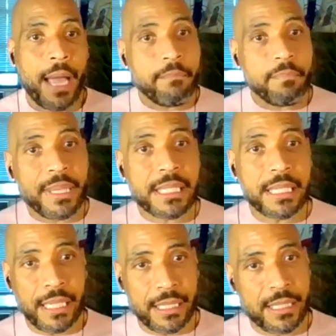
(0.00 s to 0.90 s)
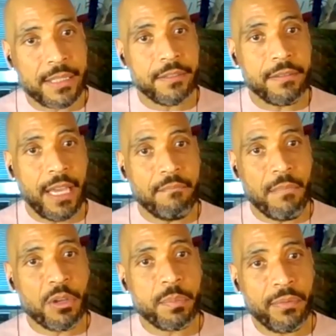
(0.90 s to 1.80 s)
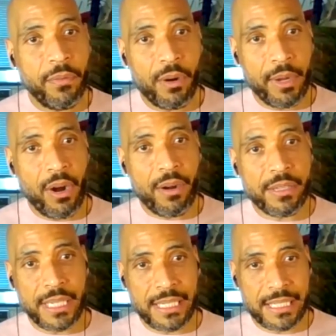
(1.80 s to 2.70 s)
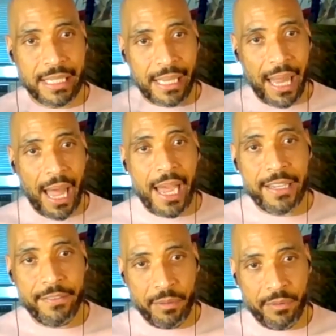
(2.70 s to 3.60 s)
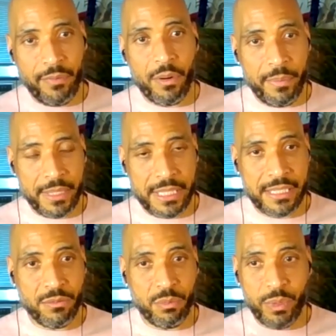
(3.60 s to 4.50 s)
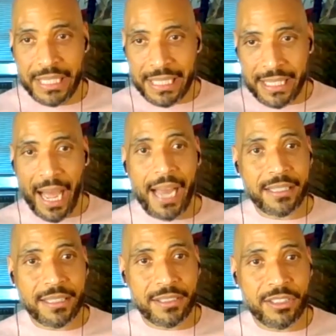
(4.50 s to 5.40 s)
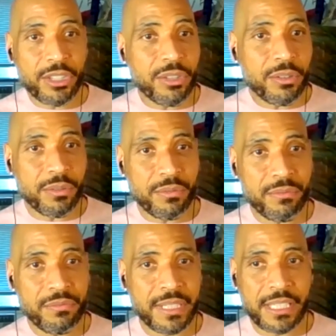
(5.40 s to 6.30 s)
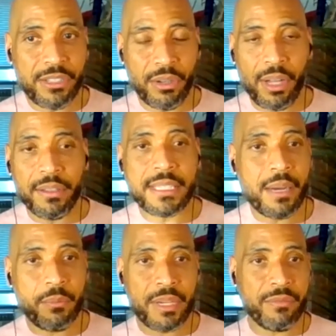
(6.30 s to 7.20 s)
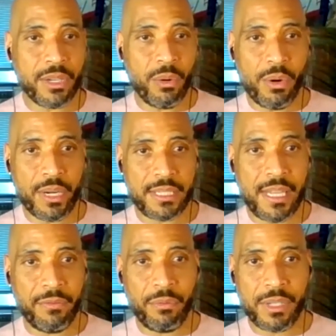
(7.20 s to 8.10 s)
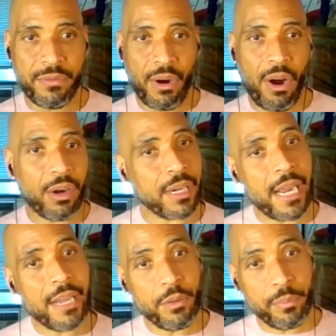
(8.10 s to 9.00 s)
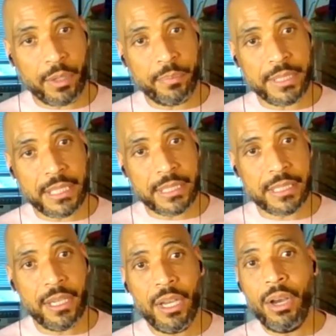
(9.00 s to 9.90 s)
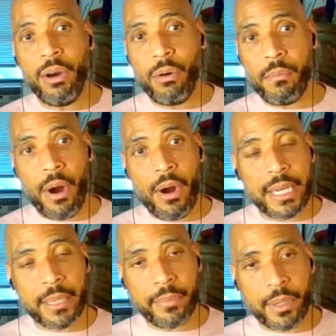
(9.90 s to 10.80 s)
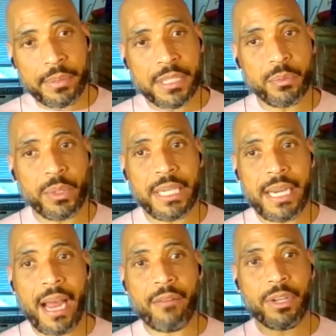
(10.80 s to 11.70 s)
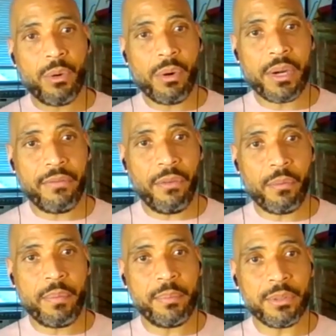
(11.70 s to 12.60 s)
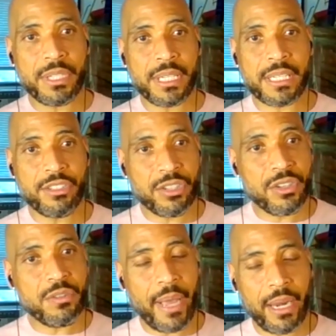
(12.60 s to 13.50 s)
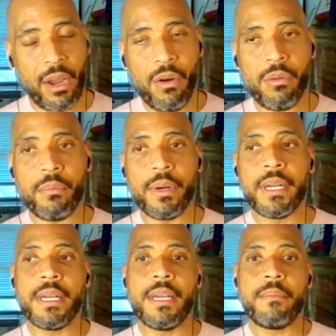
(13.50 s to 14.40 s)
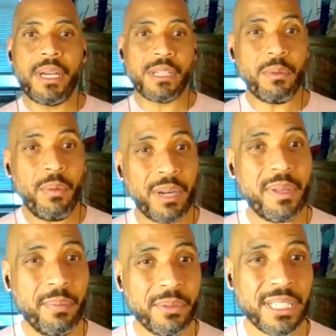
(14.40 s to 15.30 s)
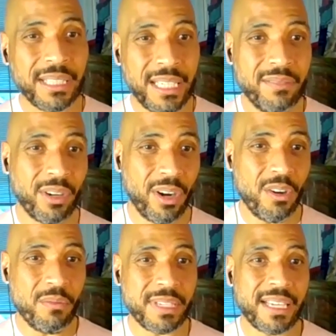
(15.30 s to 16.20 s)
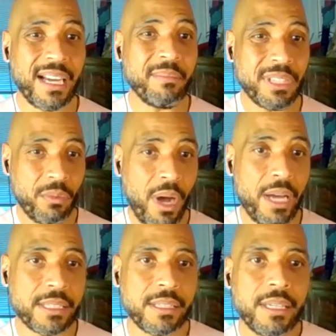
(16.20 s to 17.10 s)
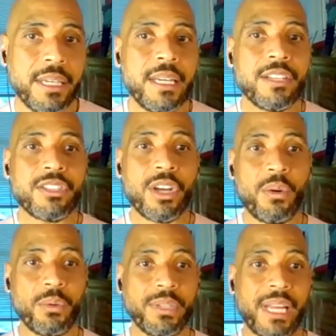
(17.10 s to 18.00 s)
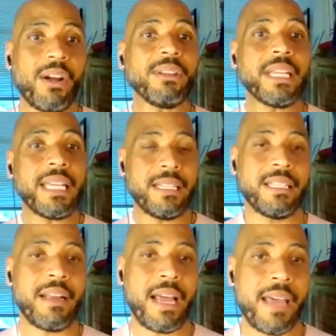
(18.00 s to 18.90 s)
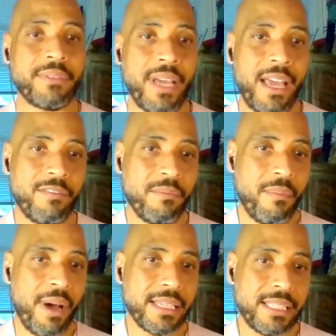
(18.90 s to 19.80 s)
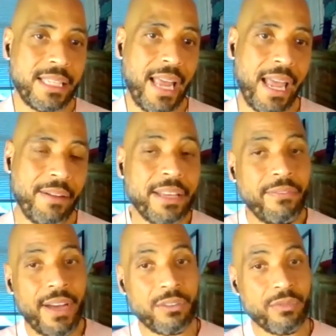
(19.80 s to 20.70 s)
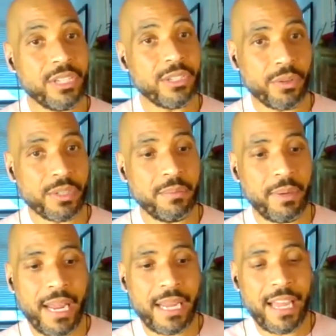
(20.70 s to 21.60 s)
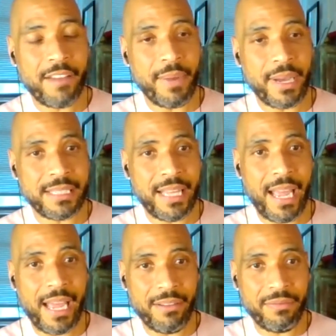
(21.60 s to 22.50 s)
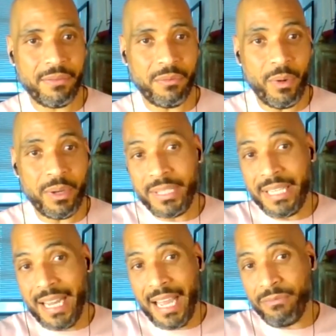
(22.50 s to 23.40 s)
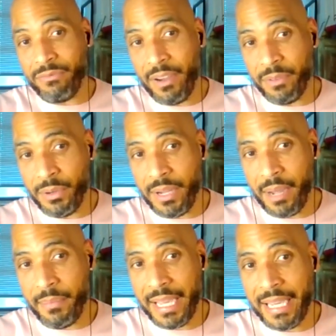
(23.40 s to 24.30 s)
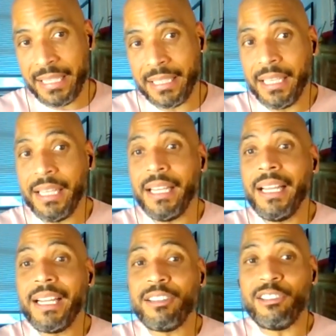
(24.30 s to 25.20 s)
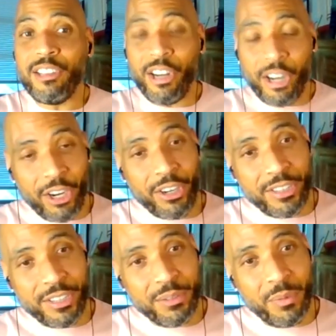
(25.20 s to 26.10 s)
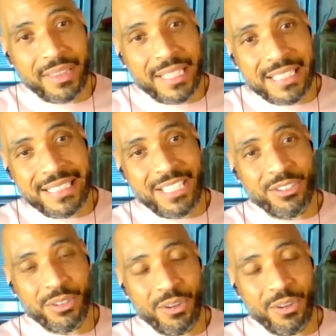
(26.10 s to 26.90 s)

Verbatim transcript: business in most performing arts is live performances we did not do digital only time we recorded stuff was for archival purposes or marketing purposes we did not record it for people to consume at home because we wanted people to leave their homes and come to us so not only did i have to have my staff i had to find the resources but i had to have my staff when we didn't have revenue coming in learn what this digital